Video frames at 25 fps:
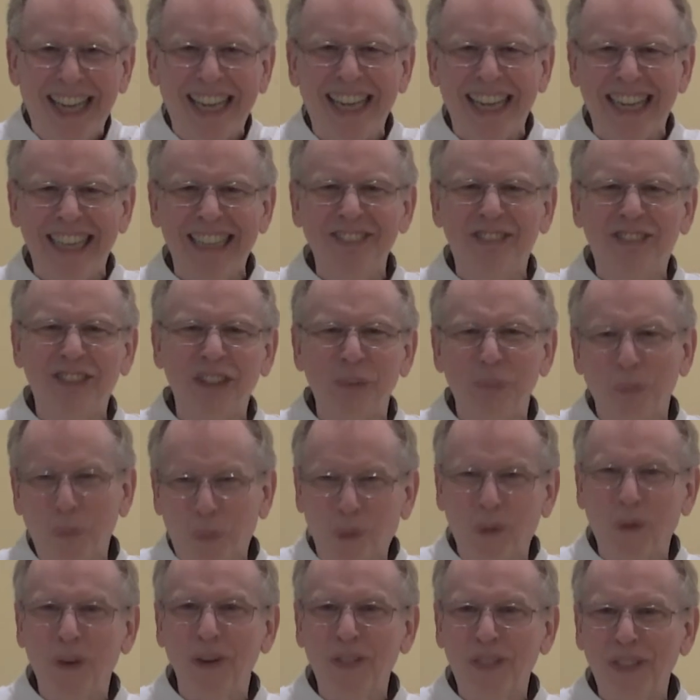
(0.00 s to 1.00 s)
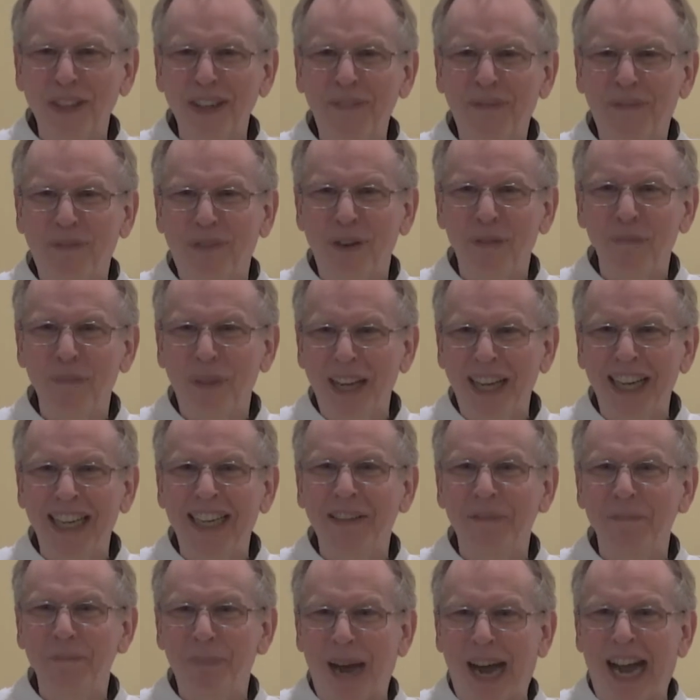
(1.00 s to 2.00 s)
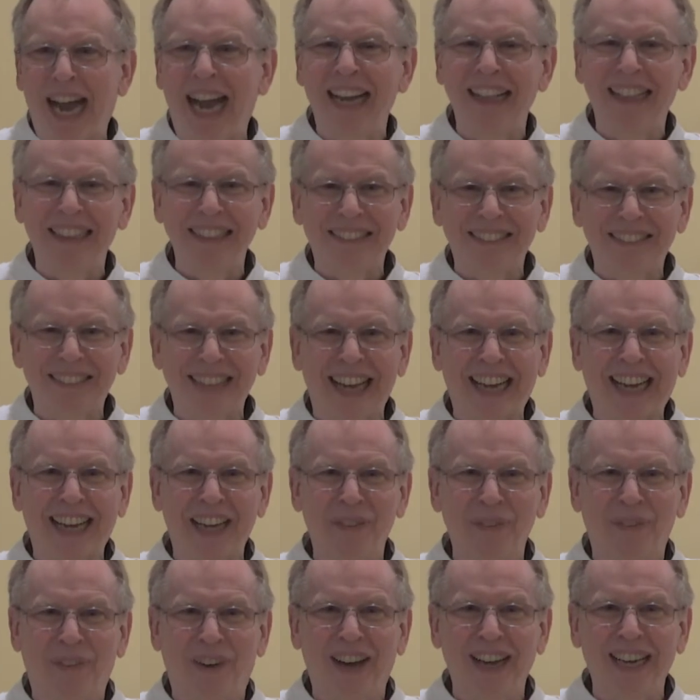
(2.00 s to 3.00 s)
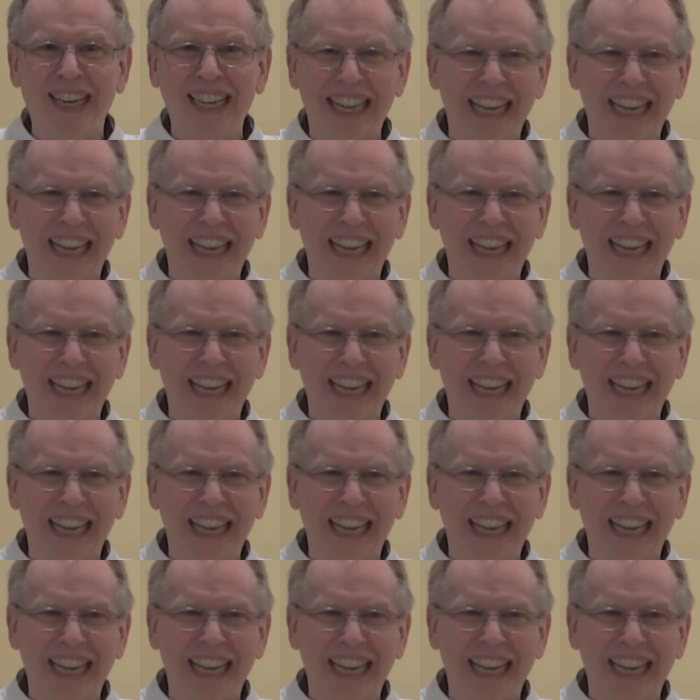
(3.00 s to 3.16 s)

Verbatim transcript: Is it worth it for me to buy the second one,